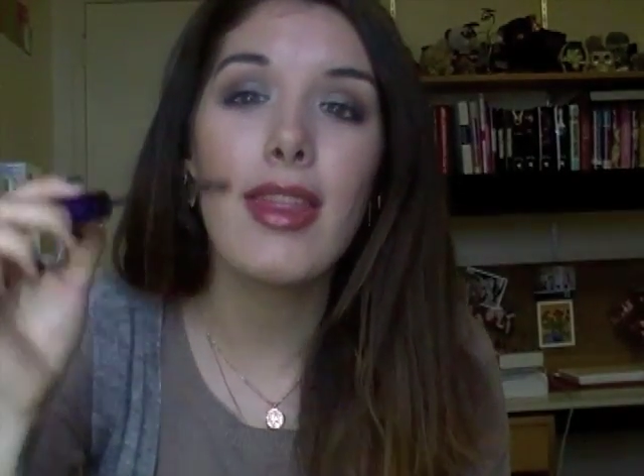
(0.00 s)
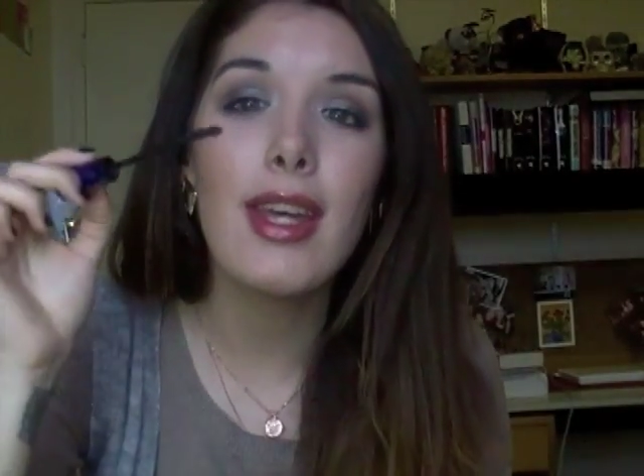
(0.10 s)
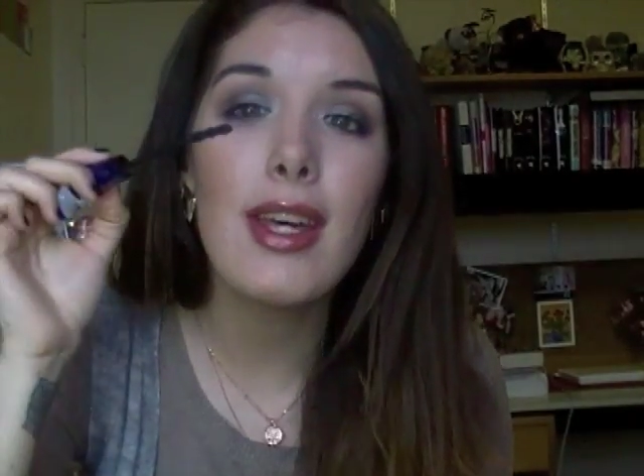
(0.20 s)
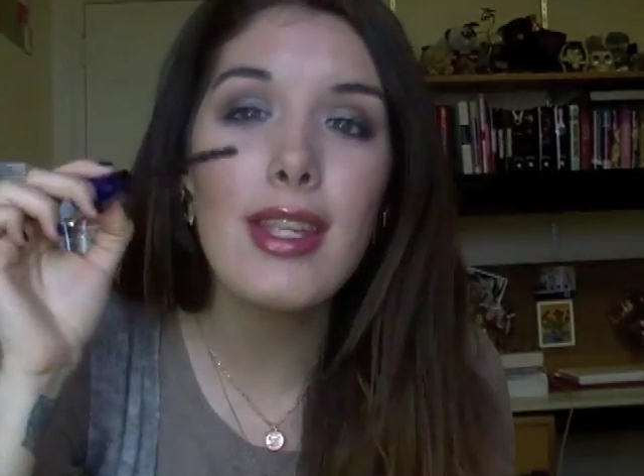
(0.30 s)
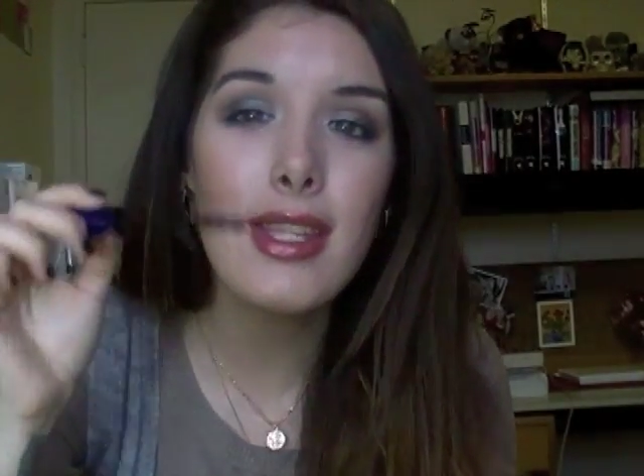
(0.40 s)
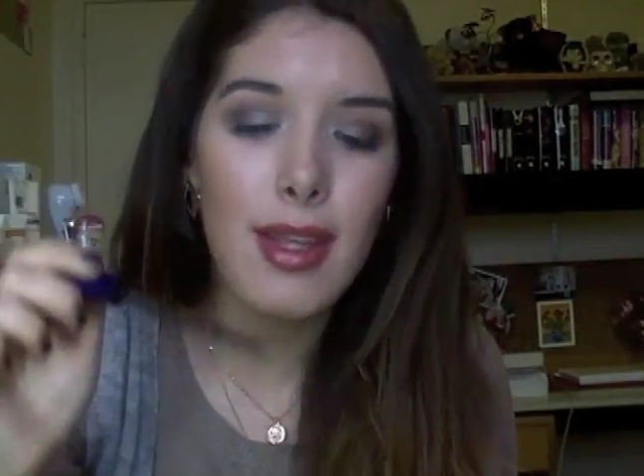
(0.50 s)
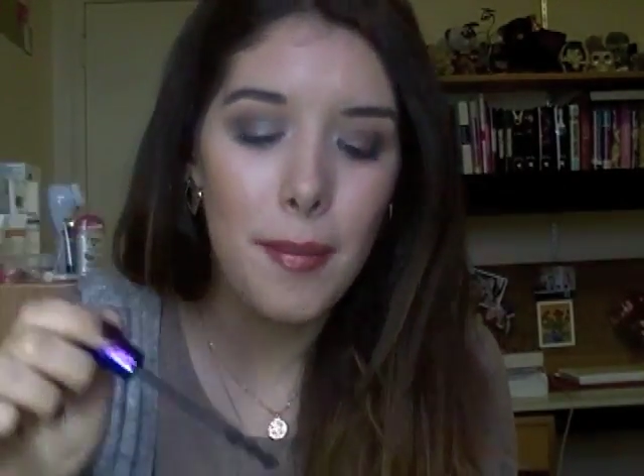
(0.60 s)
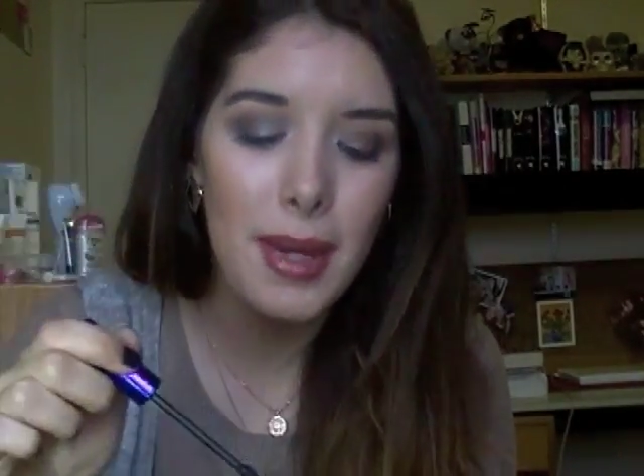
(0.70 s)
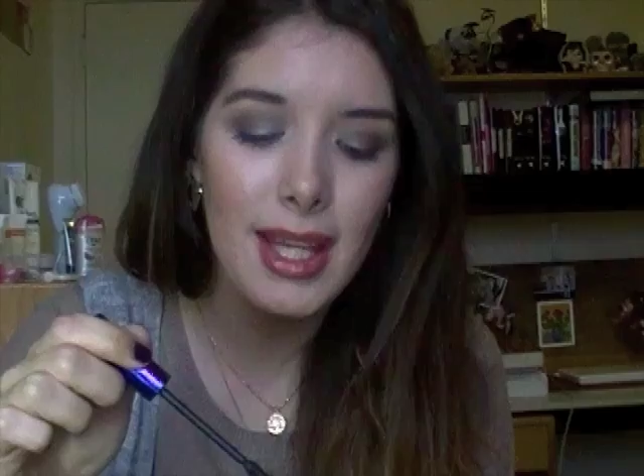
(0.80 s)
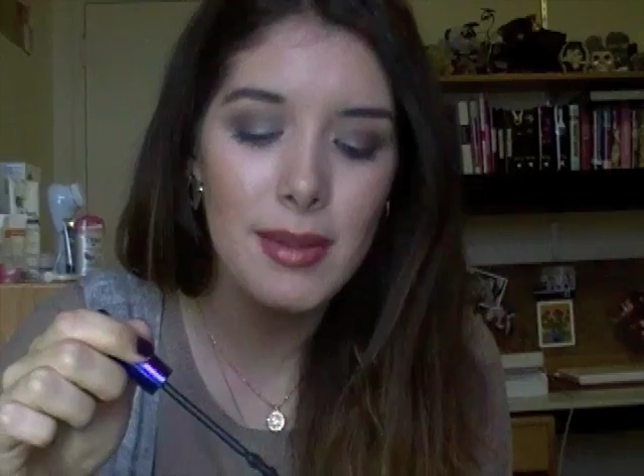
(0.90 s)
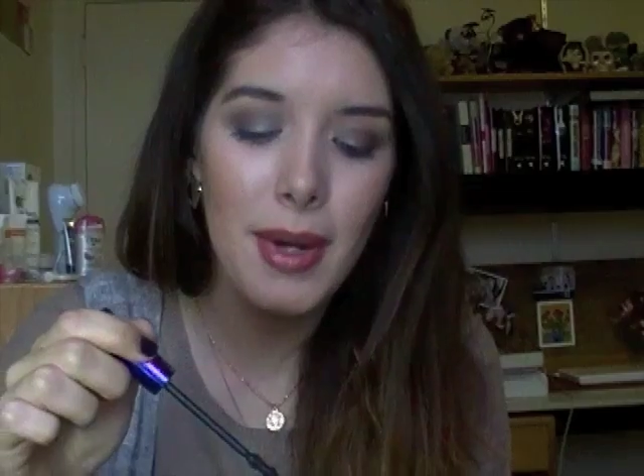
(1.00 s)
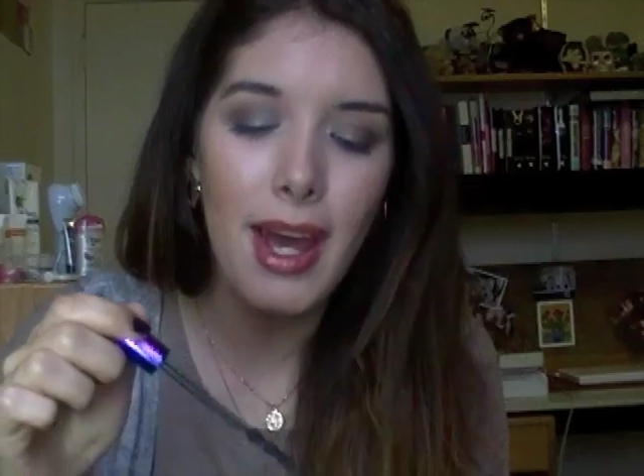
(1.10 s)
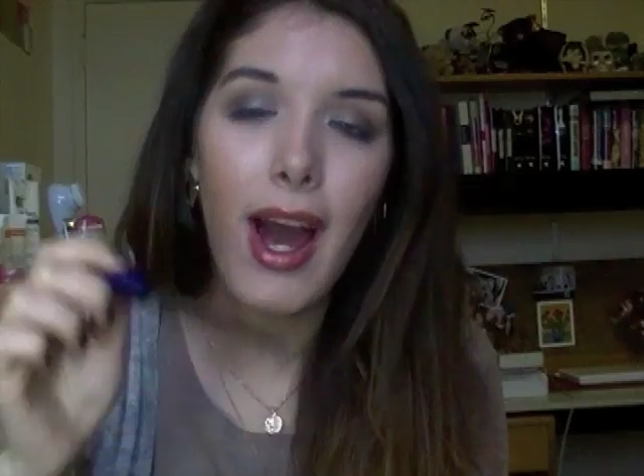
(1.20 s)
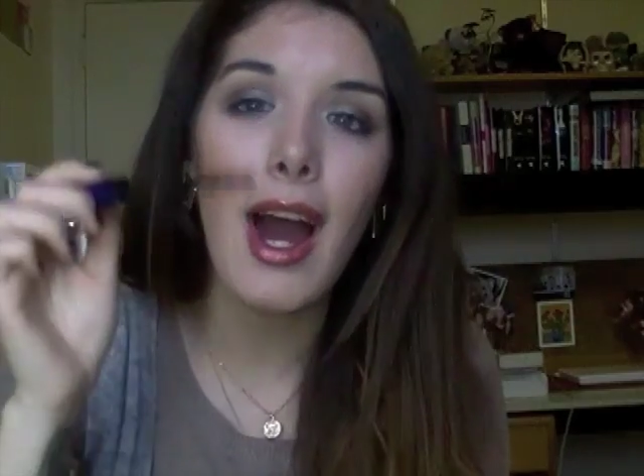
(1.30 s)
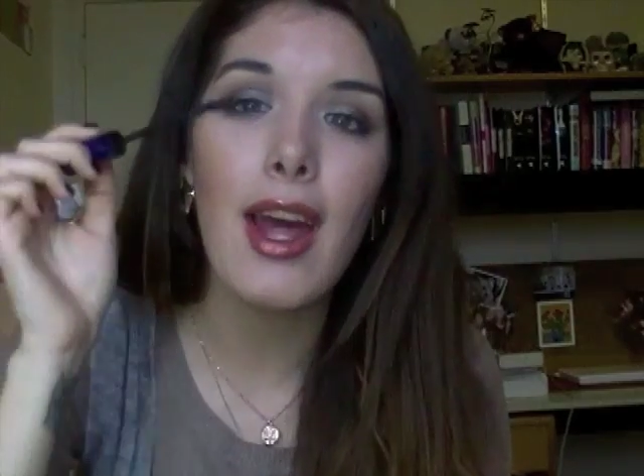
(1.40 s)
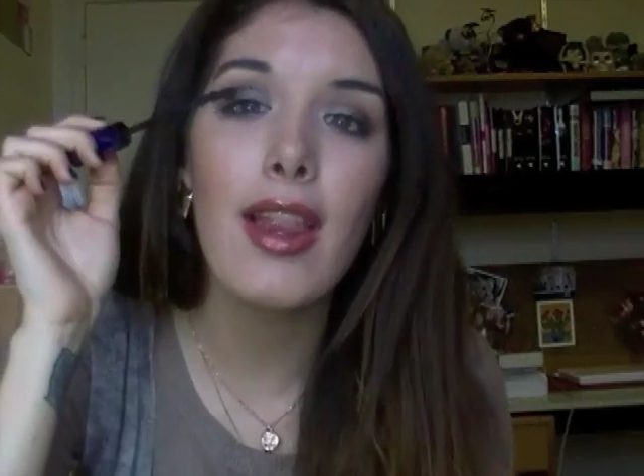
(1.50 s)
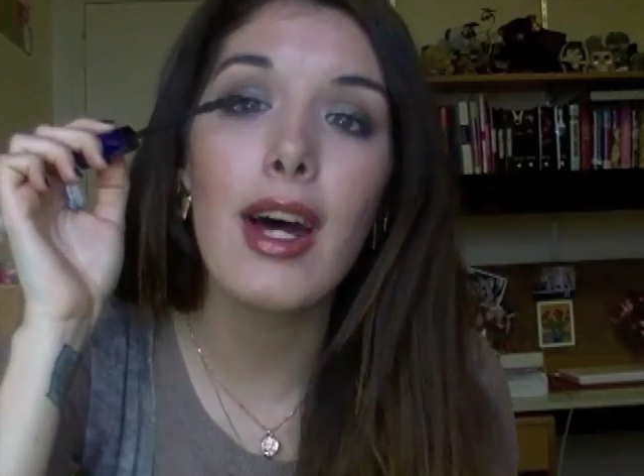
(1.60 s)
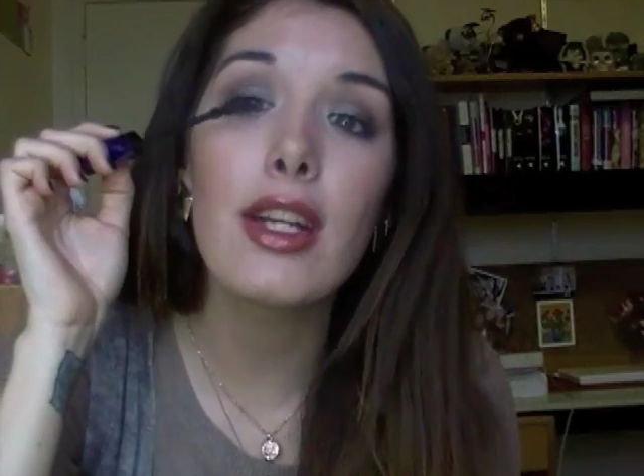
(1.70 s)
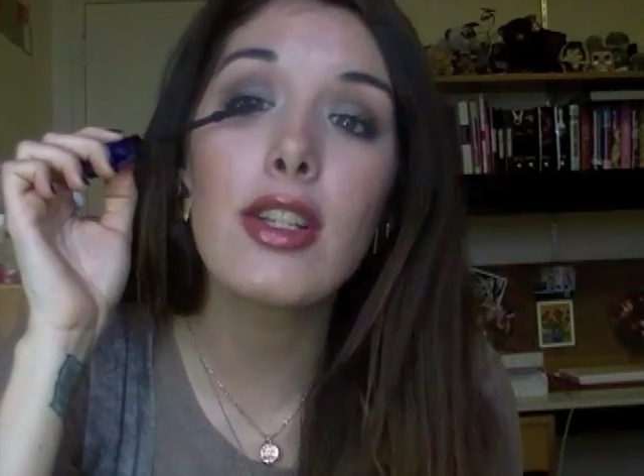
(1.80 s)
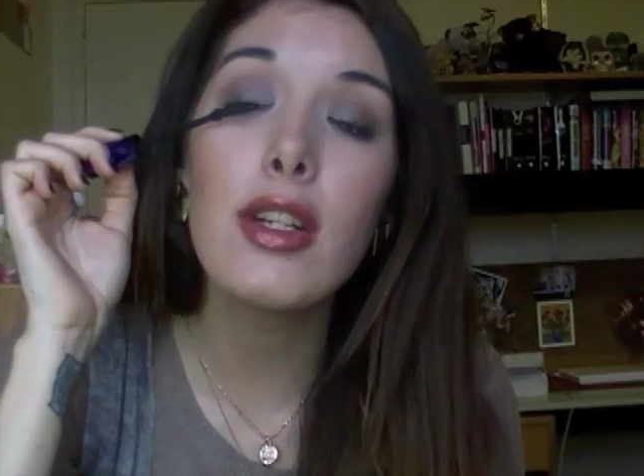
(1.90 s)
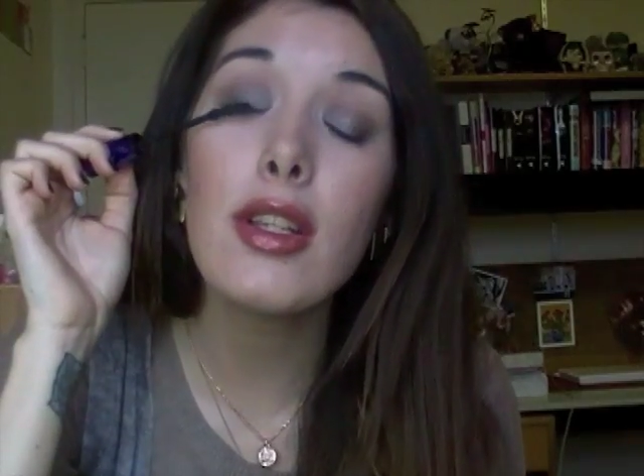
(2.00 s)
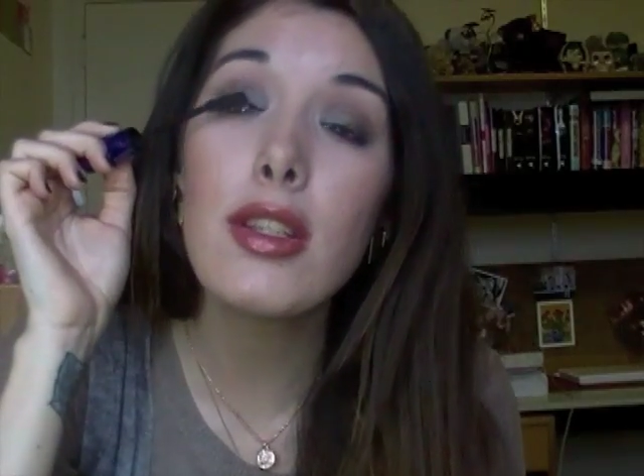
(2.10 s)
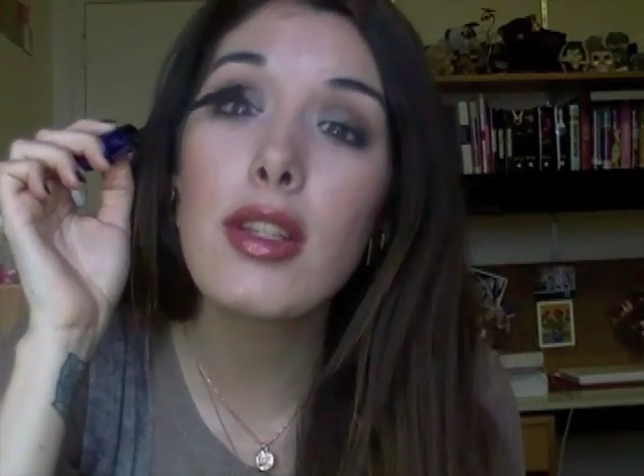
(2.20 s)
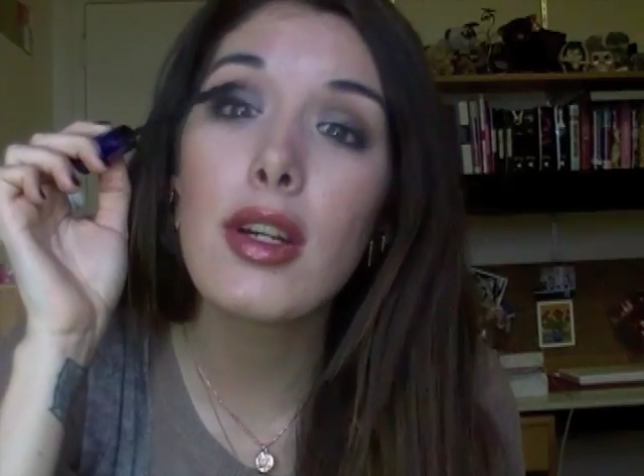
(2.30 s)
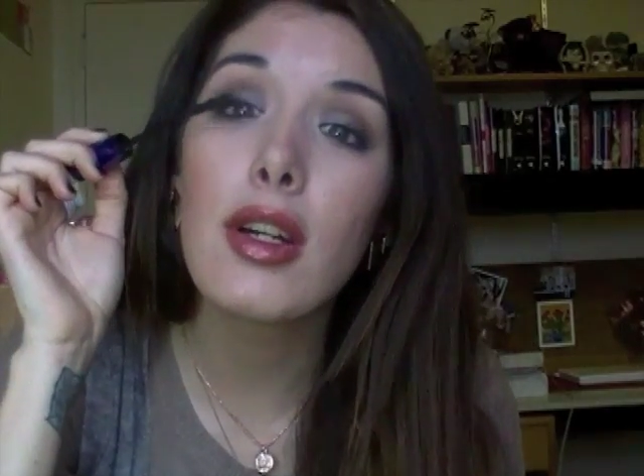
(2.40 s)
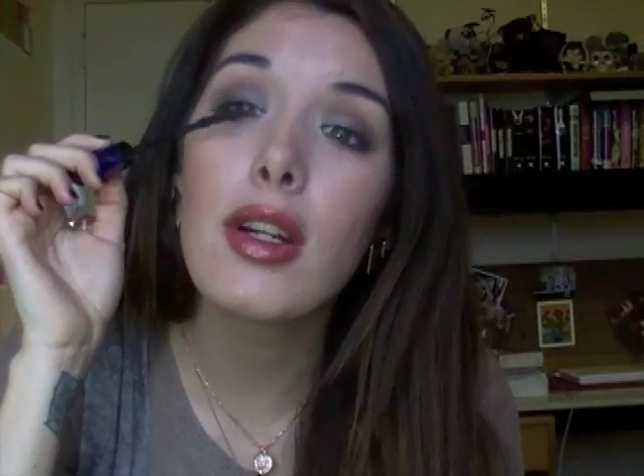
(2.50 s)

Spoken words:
This makes my eyelashes,